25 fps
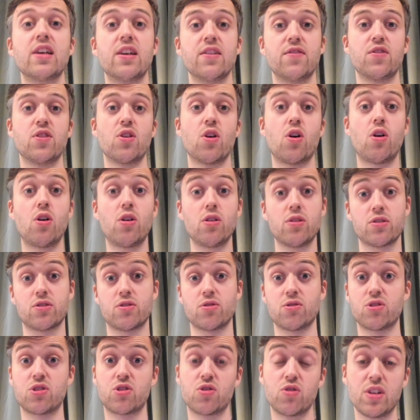if you
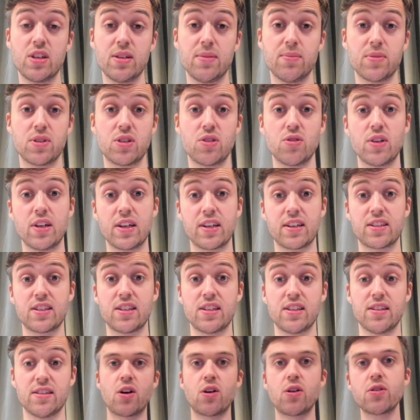also stream to
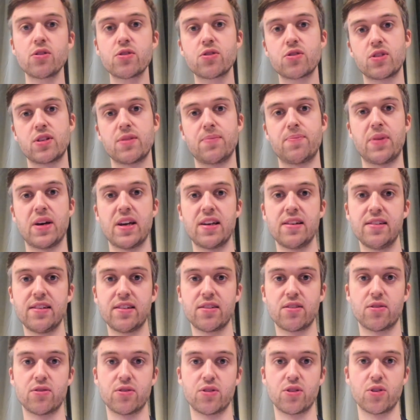LinkedIn. Also,
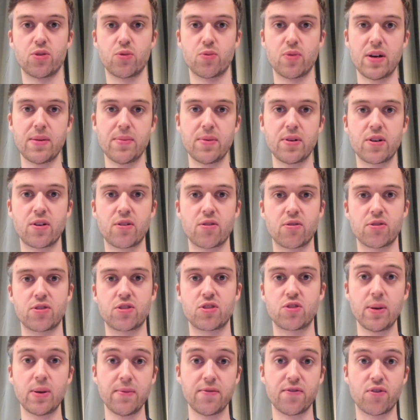depending on your webinar or
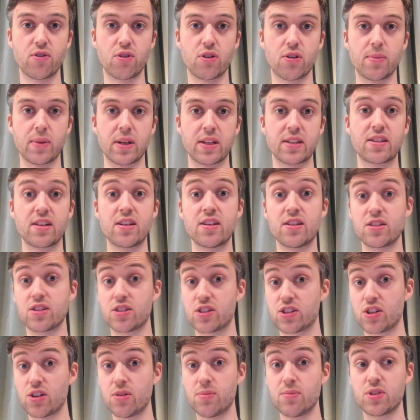stream format,
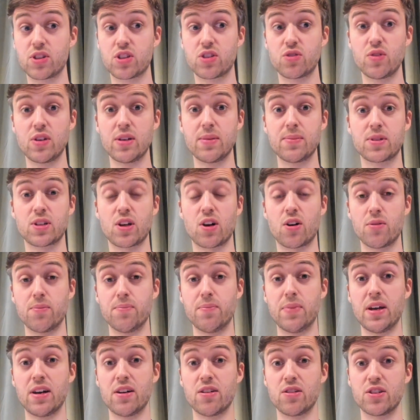some streams are
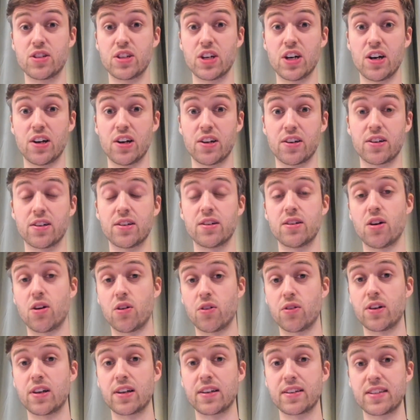better done
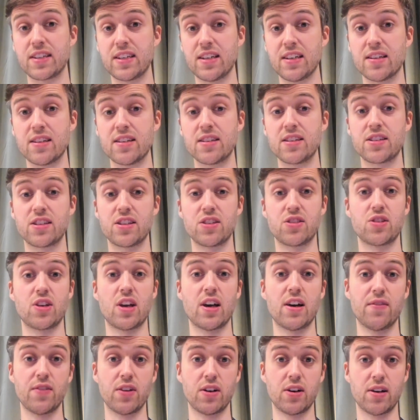on LinkedIn since you
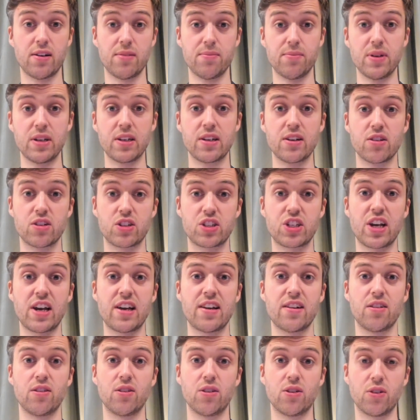have a, a bigger
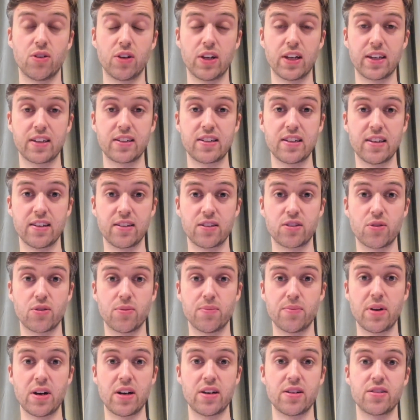channel on LinkedIn
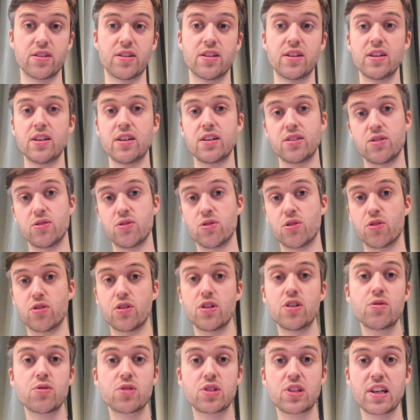compared to your
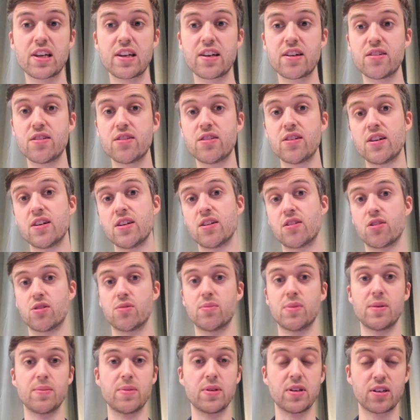newsletter or
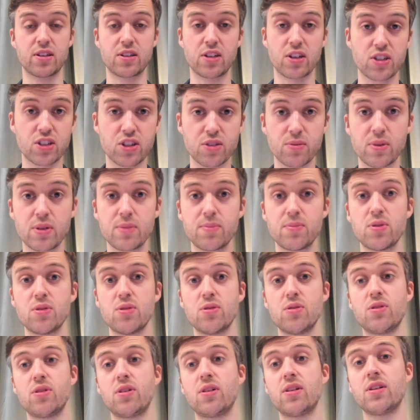maybe customer
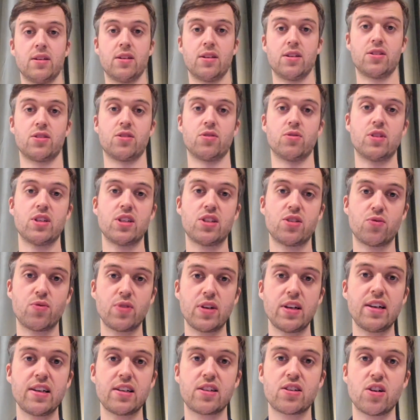pool. So this
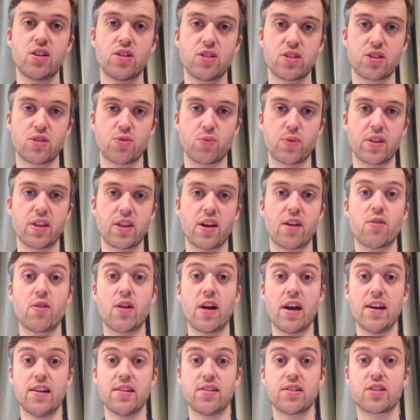really cost with our
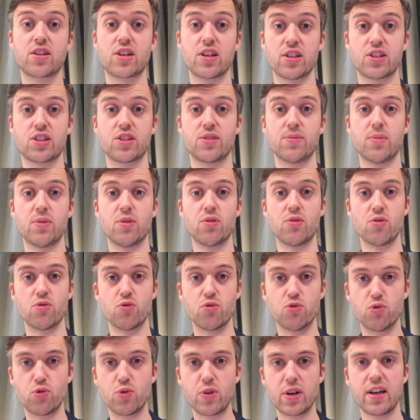end customer
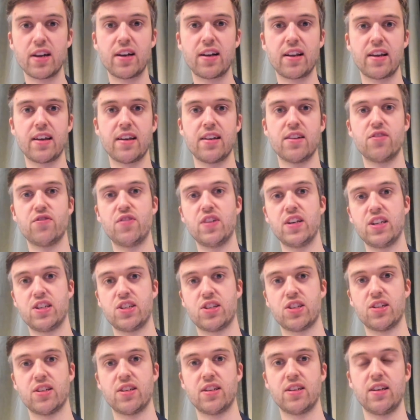real
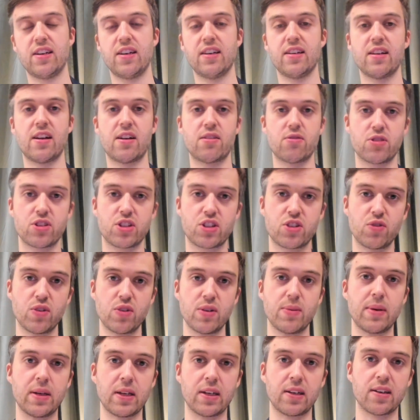innovation in our
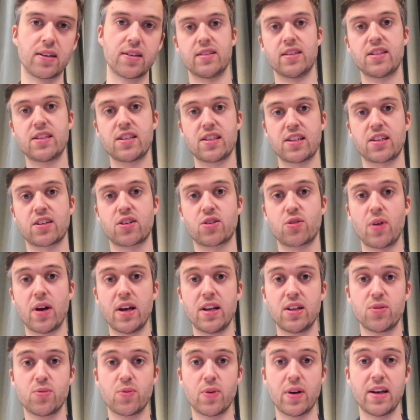streaming. This is a
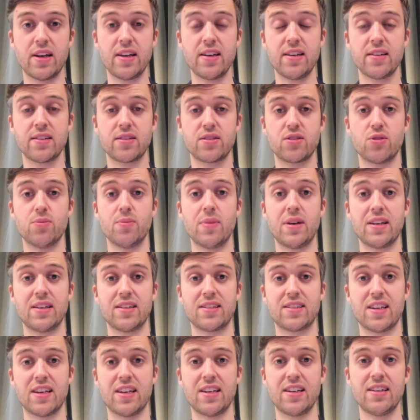great way to
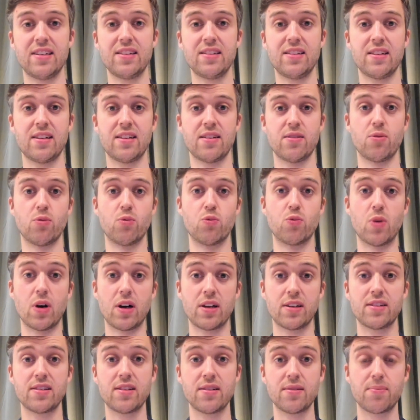maintain
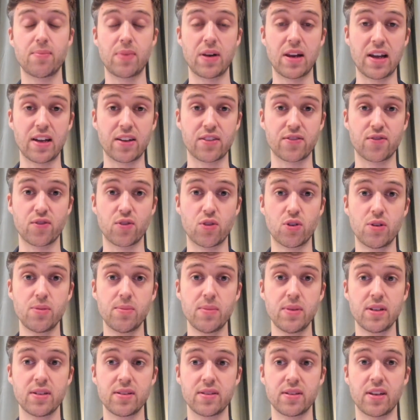one
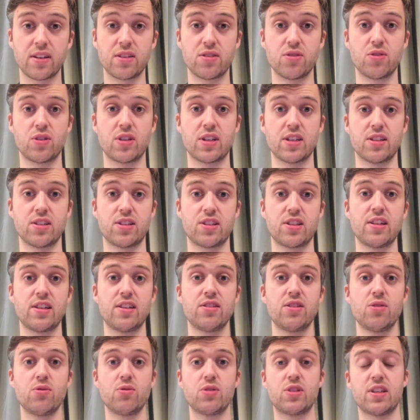platform that you can still
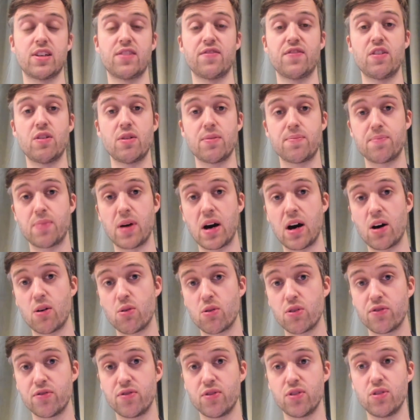use in a very
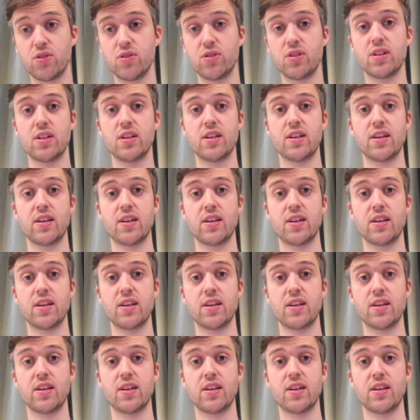powerful,